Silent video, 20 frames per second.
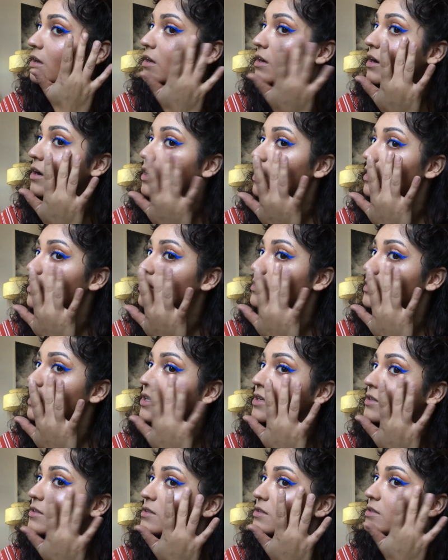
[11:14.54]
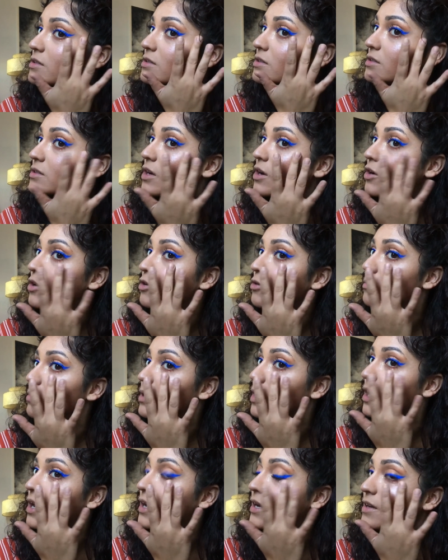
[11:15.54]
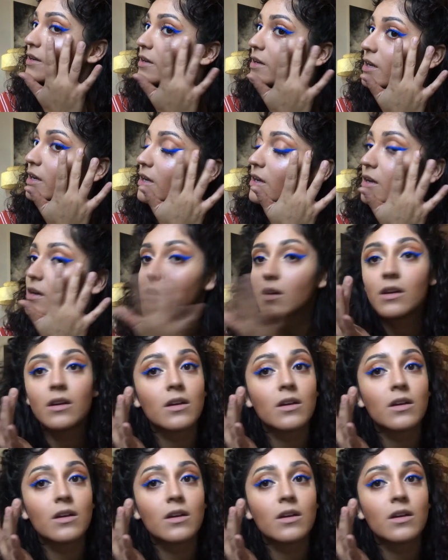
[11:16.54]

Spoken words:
gosh, that is so blinding.